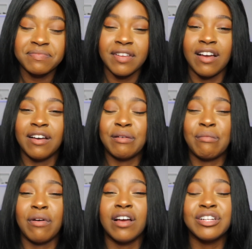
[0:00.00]

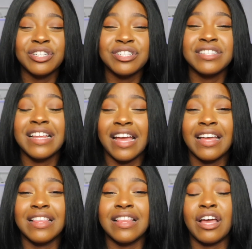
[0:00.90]
Um,
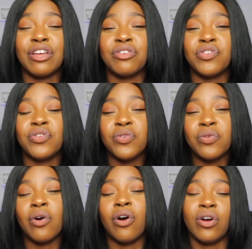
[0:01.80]
understand that
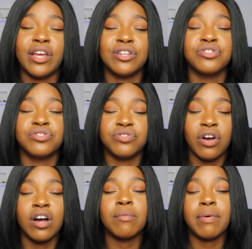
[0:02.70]
you are a
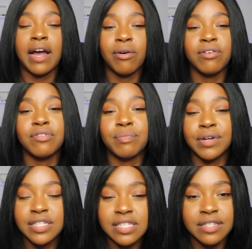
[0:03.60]
strong, powerful
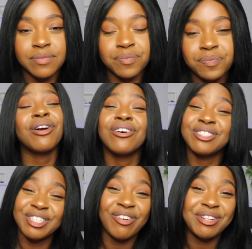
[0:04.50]
person. We're
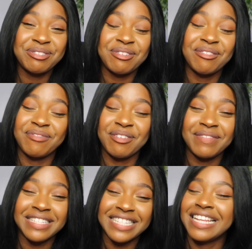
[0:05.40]
also going to
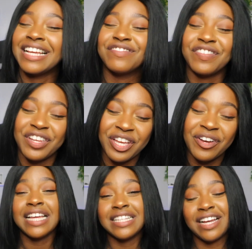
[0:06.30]
affirm in today's
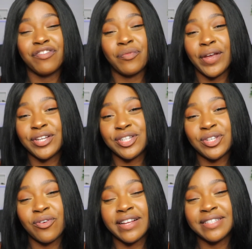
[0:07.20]
video. Today's affirmation
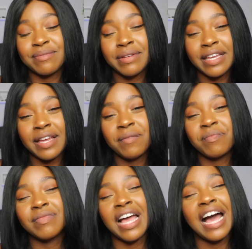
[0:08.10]
is going to be,
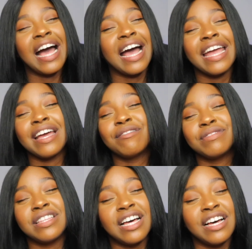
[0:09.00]
I
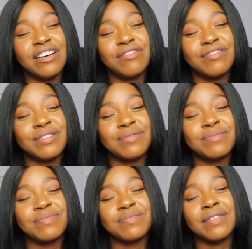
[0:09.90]
am love.
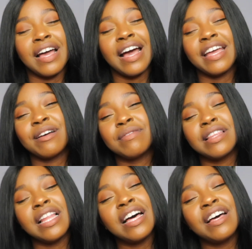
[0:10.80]
I
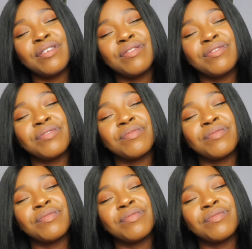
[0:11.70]
am love.